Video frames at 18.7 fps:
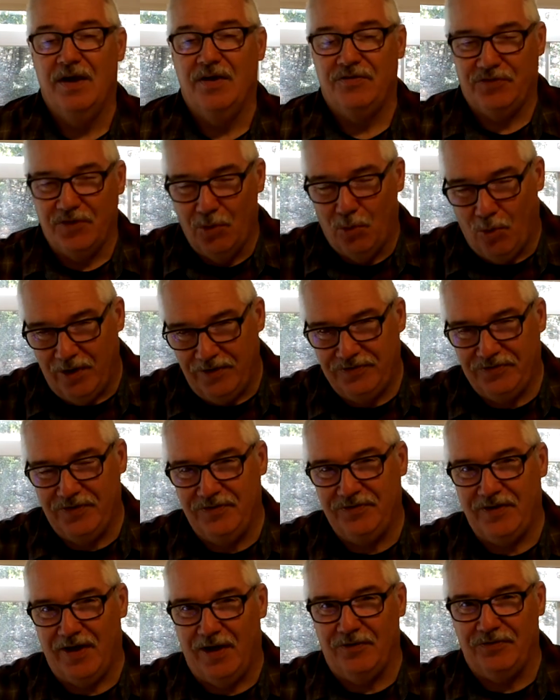So, what's
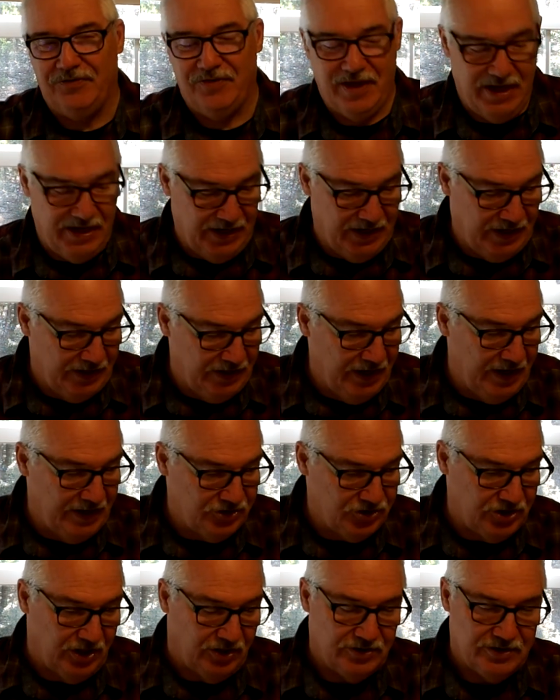this all saying in a
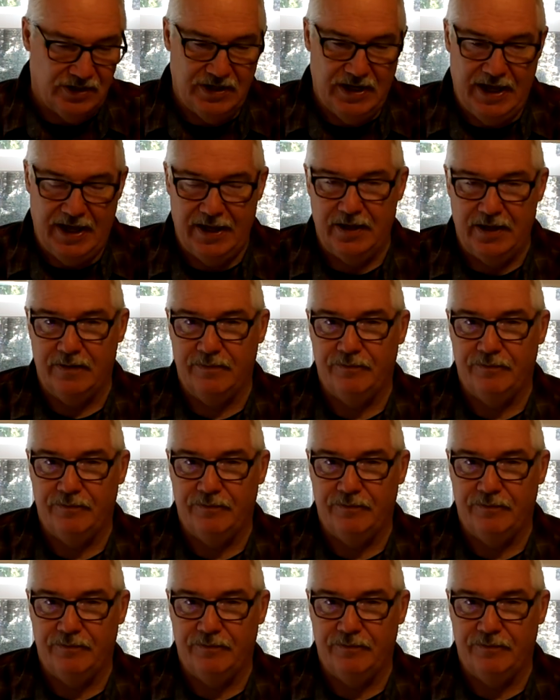nutshell today?